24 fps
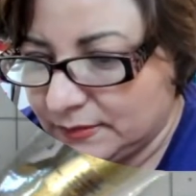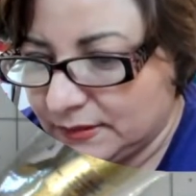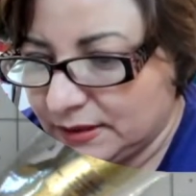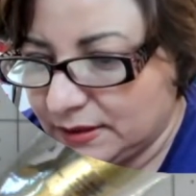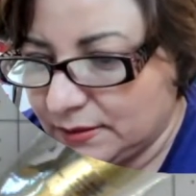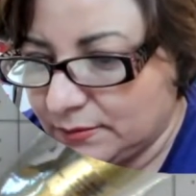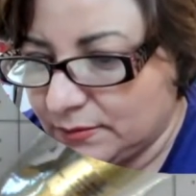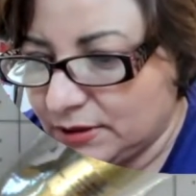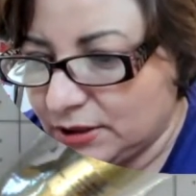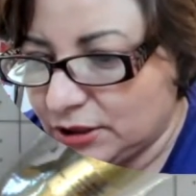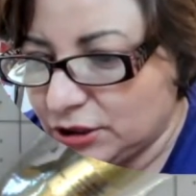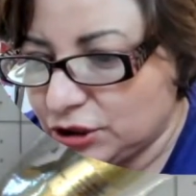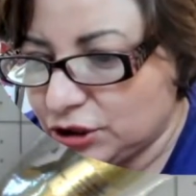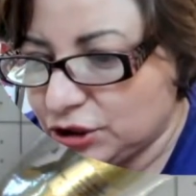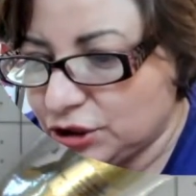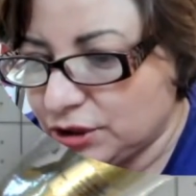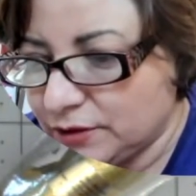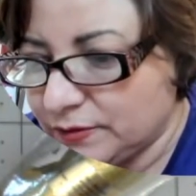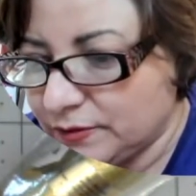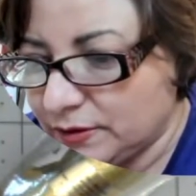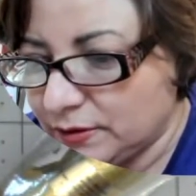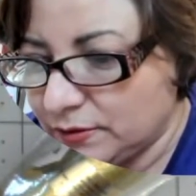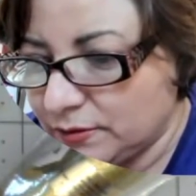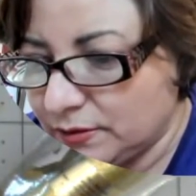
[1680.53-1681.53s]
I'm going to
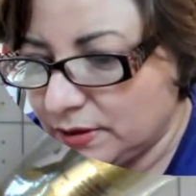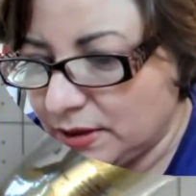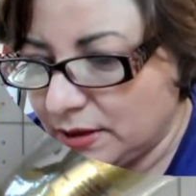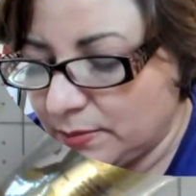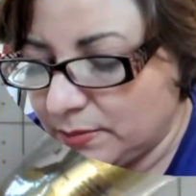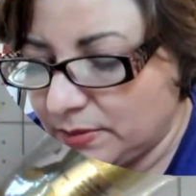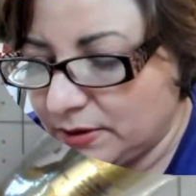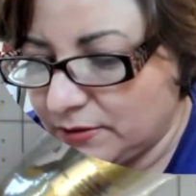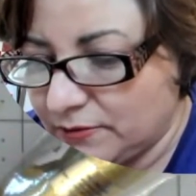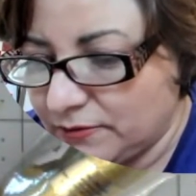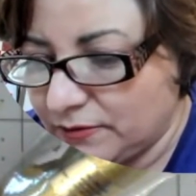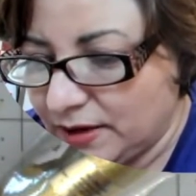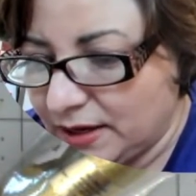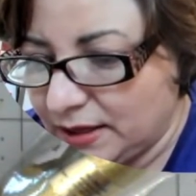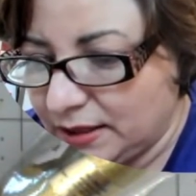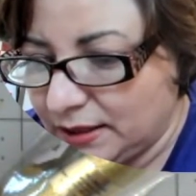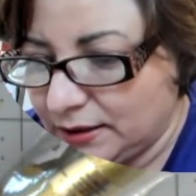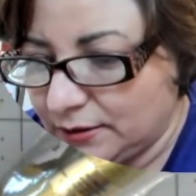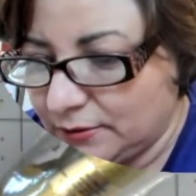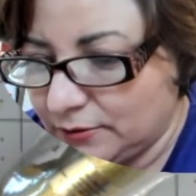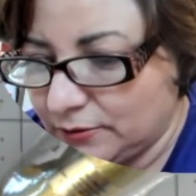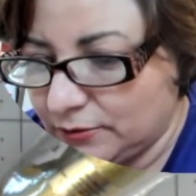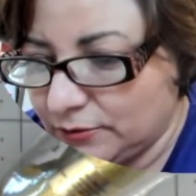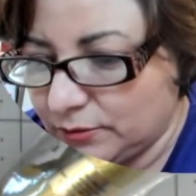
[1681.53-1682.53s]
shove it through that big fat
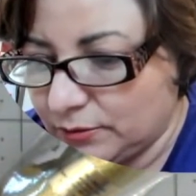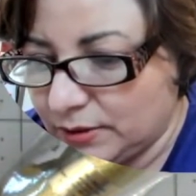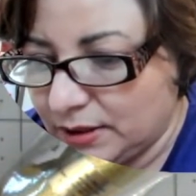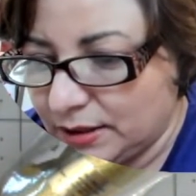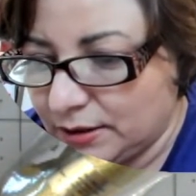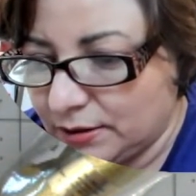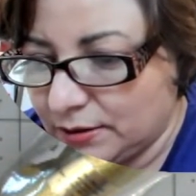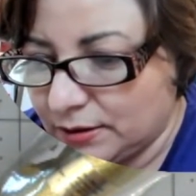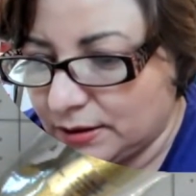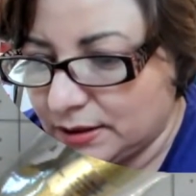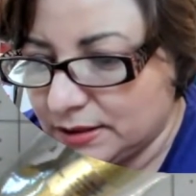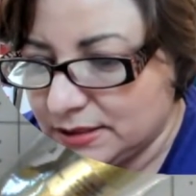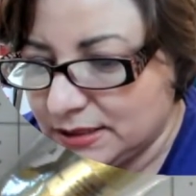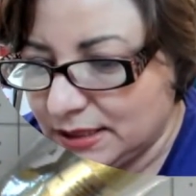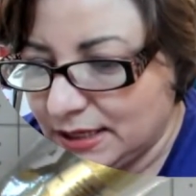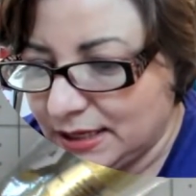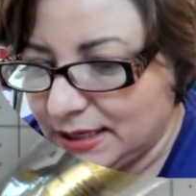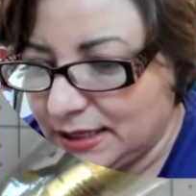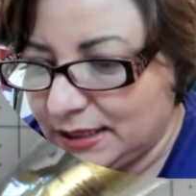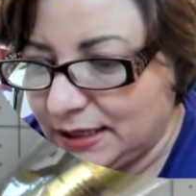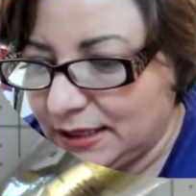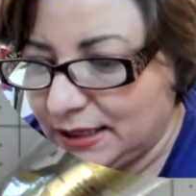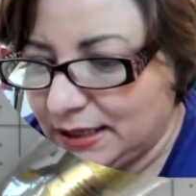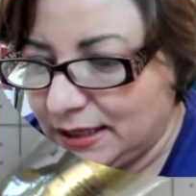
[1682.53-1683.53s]
needle threader because I
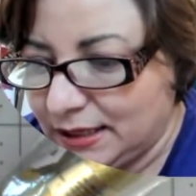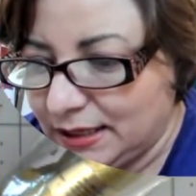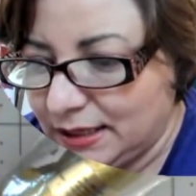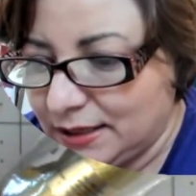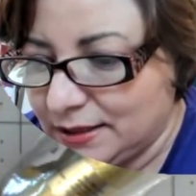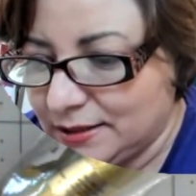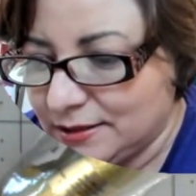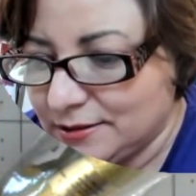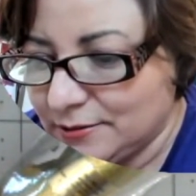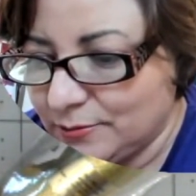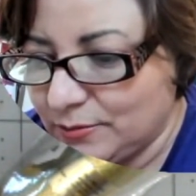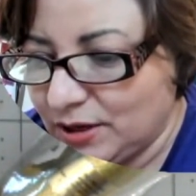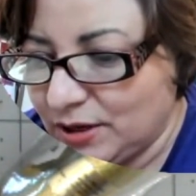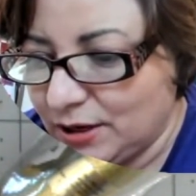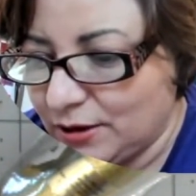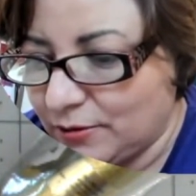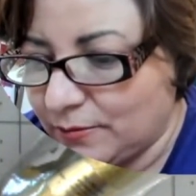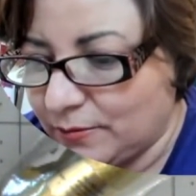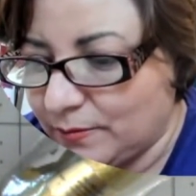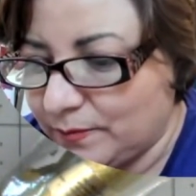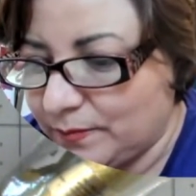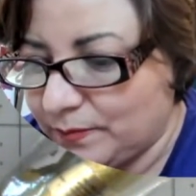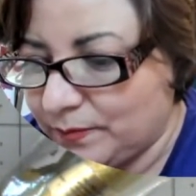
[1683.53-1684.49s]
need some help.